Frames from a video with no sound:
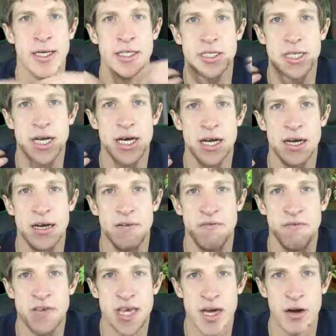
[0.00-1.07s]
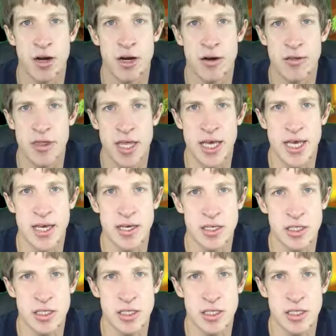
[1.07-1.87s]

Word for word: It's not a VR thing,